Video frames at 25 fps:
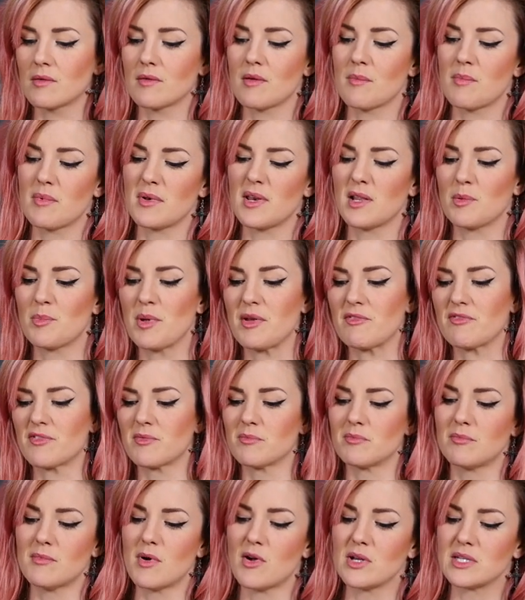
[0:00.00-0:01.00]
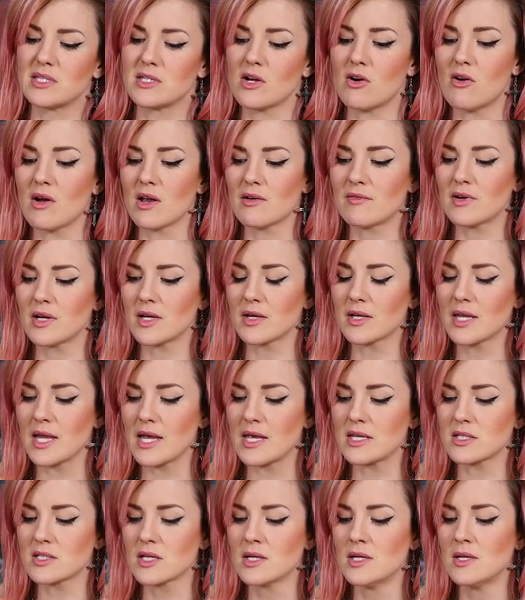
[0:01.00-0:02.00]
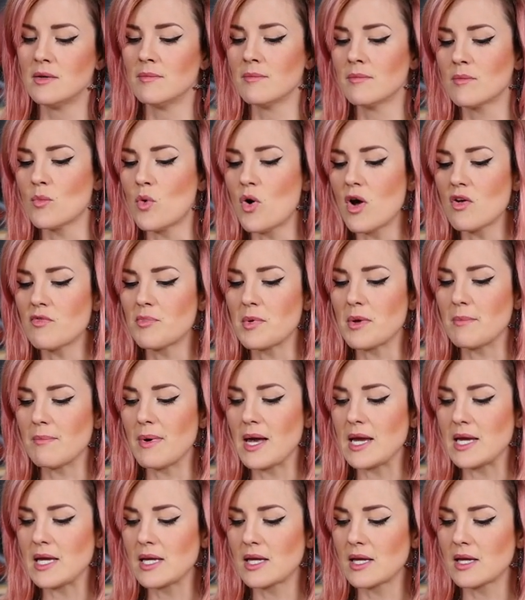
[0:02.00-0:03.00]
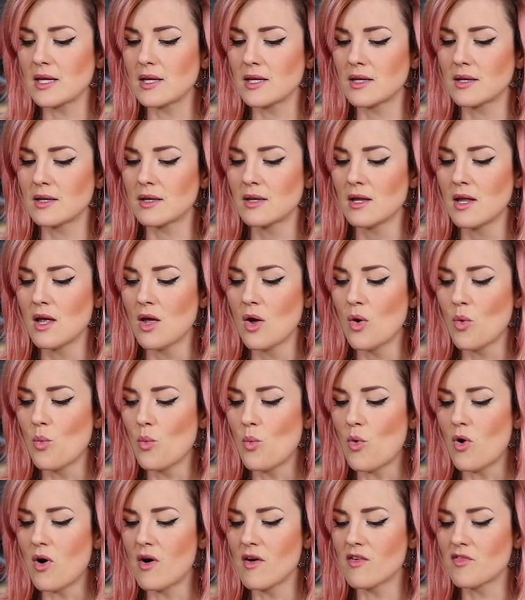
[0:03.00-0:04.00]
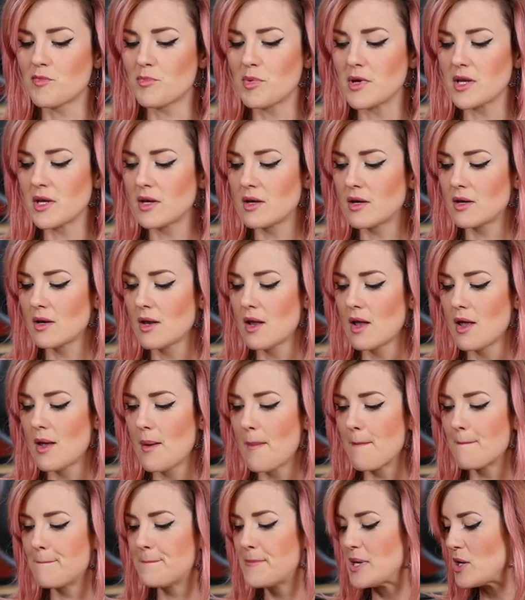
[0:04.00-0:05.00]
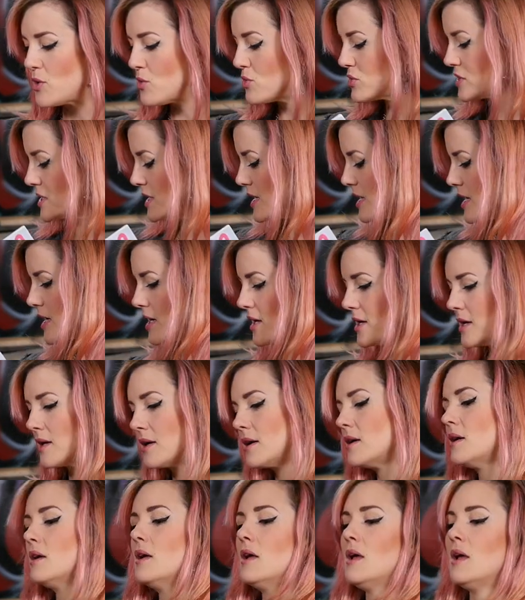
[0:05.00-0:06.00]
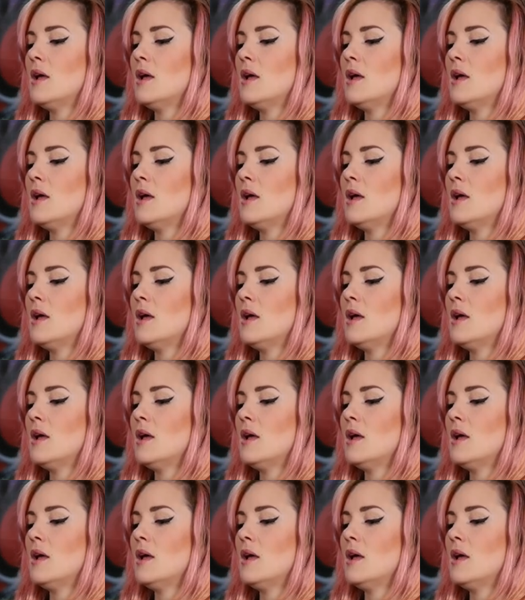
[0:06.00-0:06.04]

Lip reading: little bit from my diary, I guess, what I've been making, what I've been building,